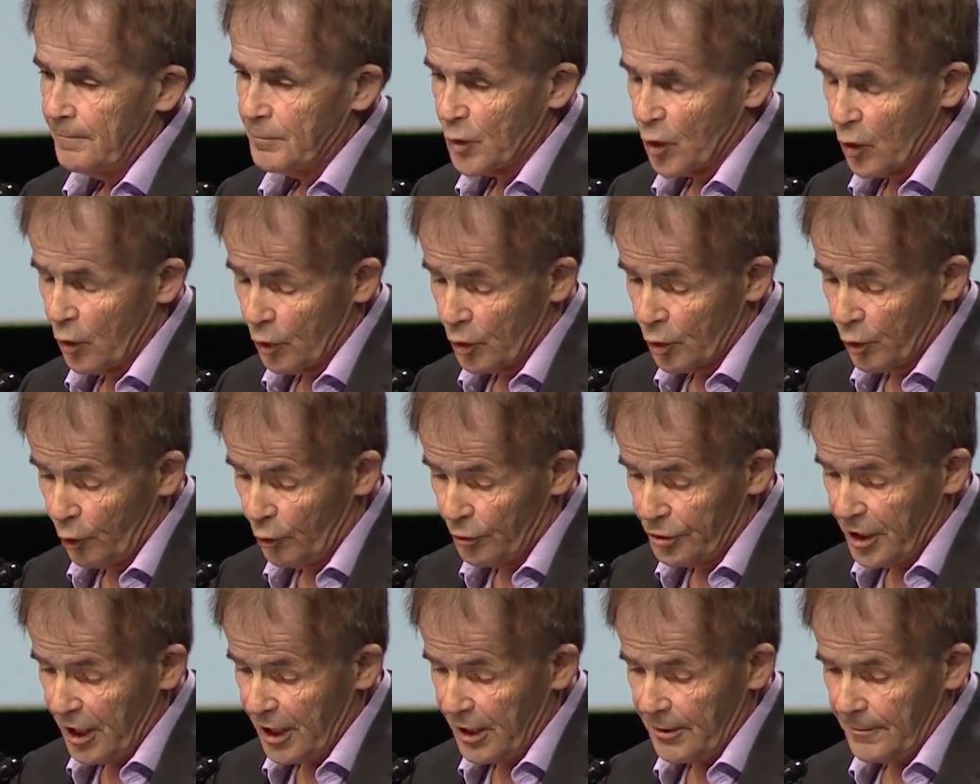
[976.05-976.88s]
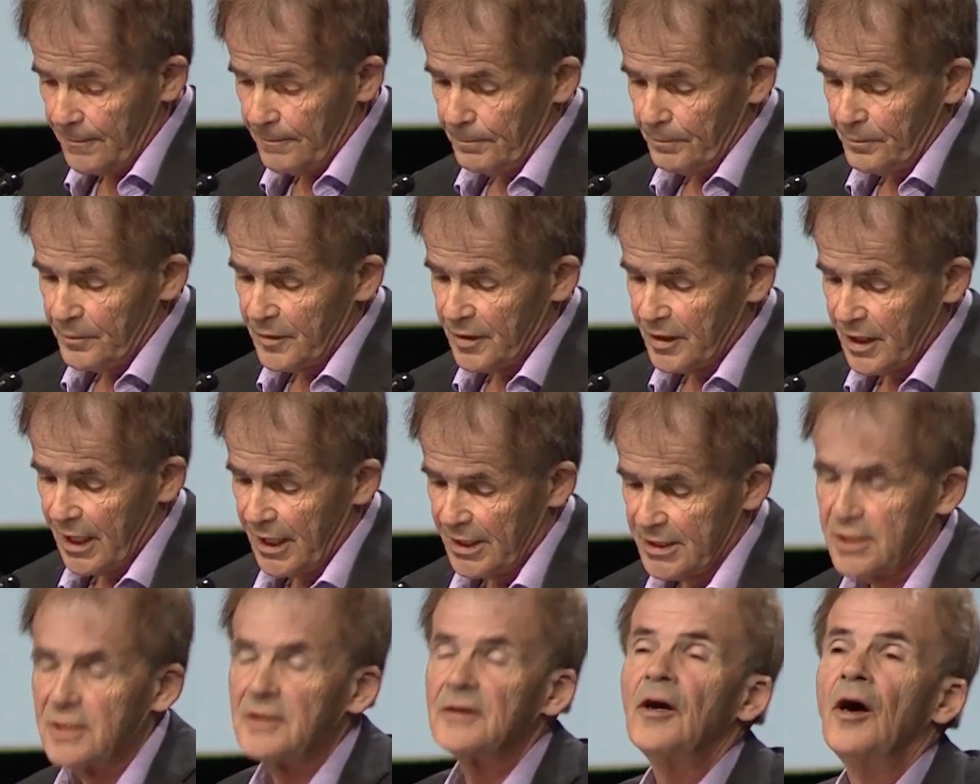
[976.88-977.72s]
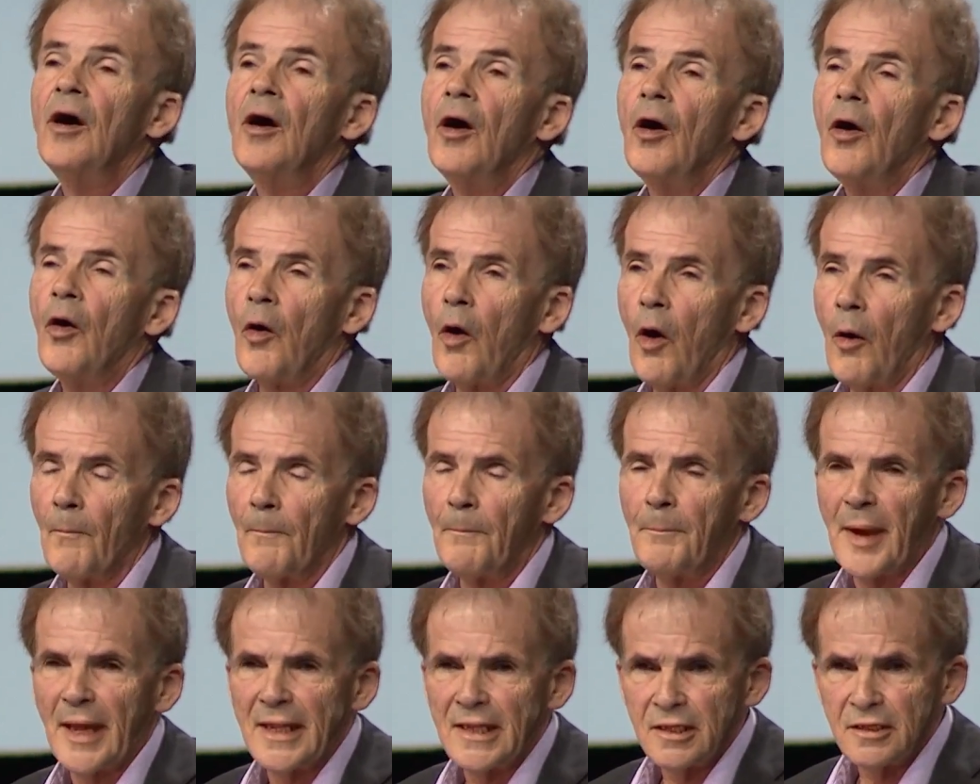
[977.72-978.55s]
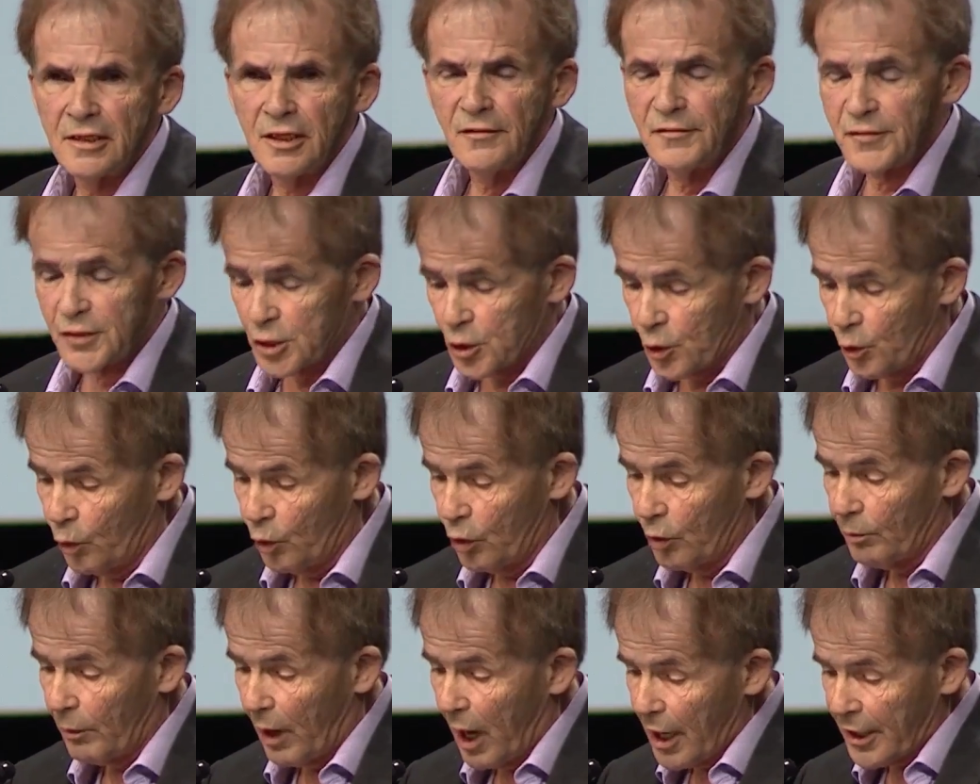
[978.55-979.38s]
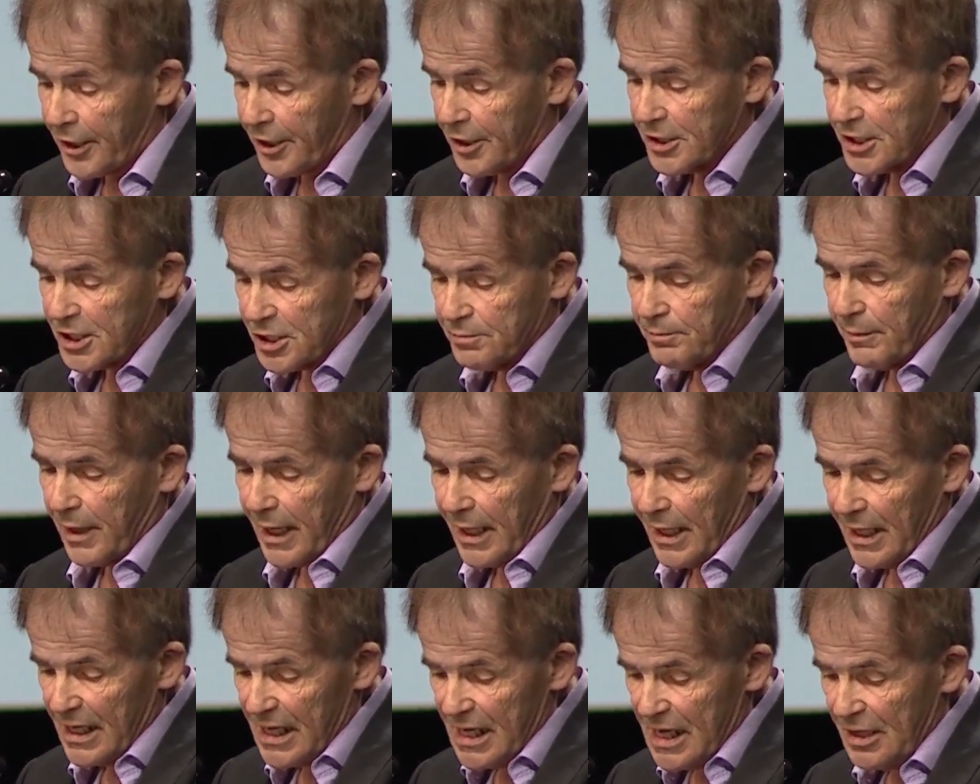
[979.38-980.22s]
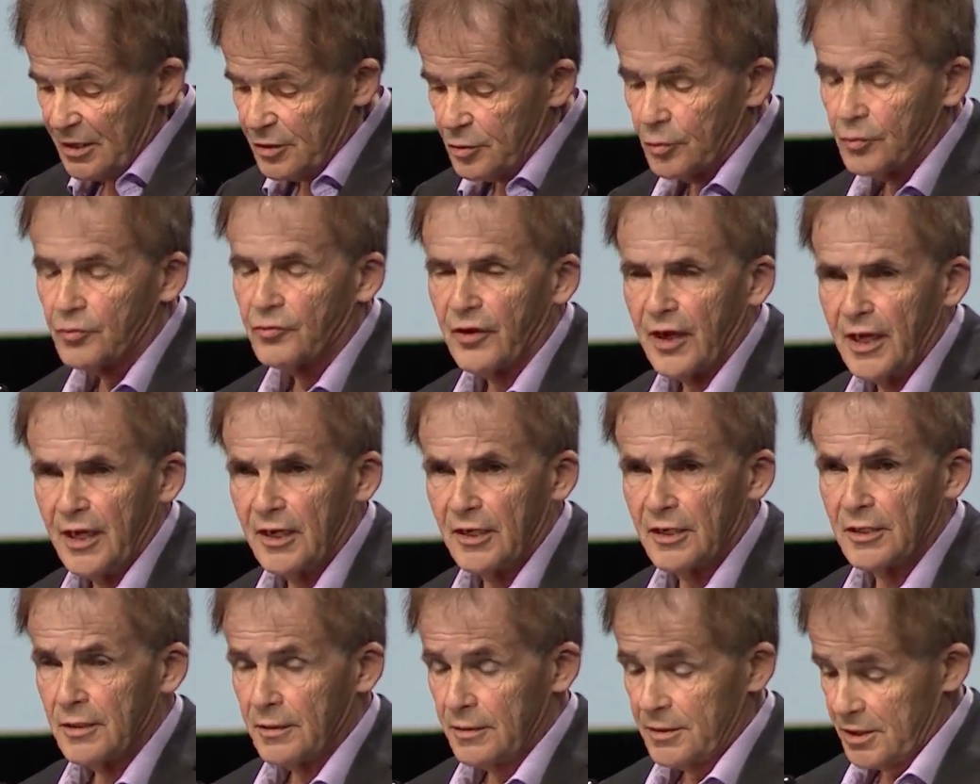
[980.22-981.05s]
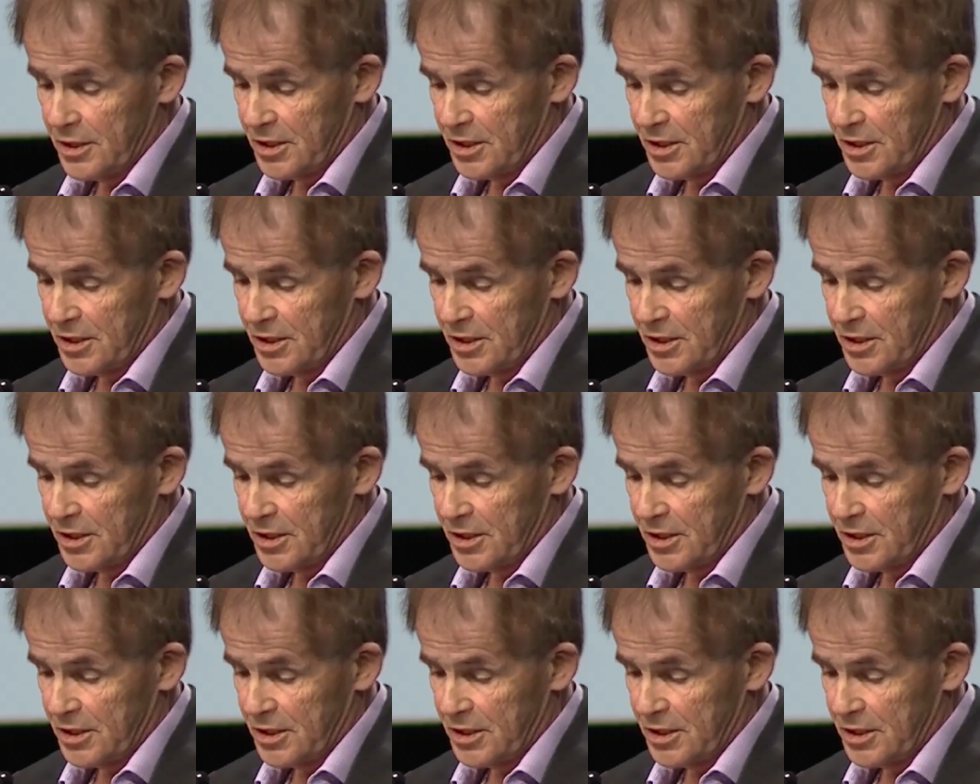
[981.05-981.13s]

concluding that competitive school markets may lead to greater